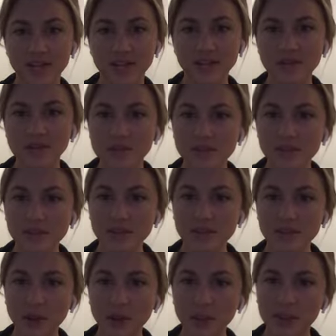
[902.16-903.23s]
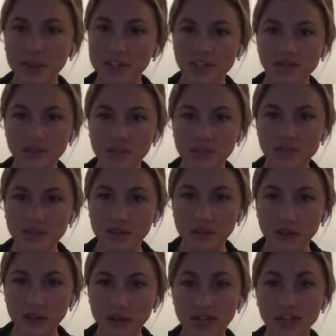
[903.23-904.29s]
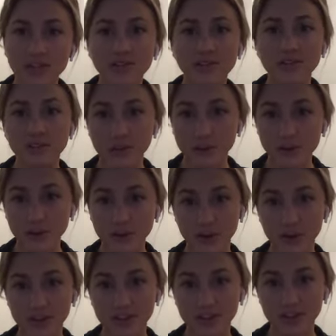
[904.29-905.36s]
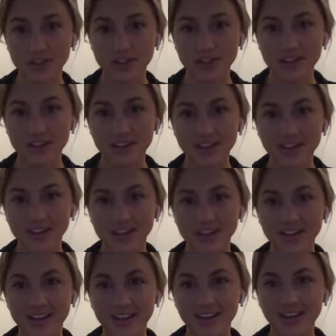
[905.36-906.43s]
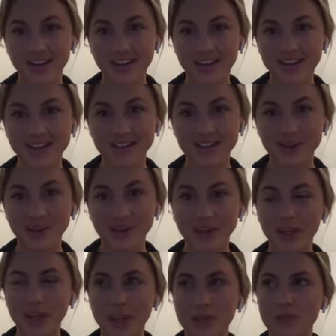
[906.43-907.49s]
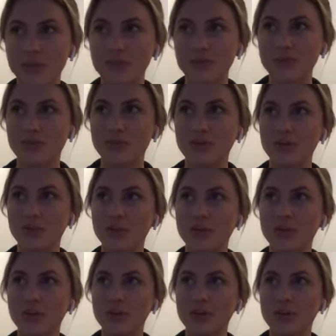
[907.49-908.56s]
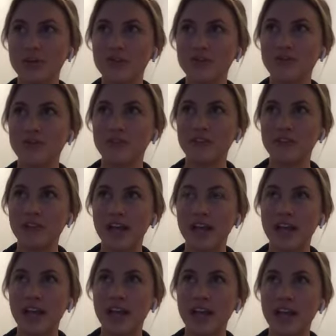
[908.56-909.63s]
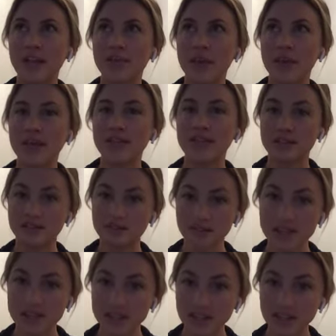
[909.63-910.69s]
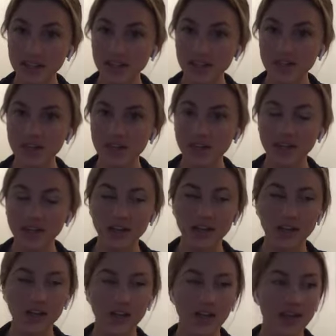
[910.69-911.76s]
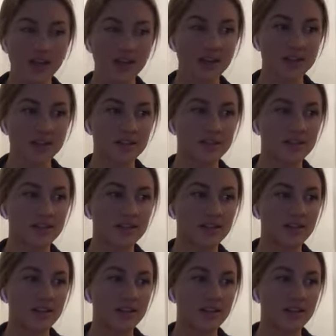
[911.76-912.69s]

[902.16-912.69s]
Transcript: that's almost the population of Minnesota. It's so small. Yeah. And so being able to feel like I can make a difference here and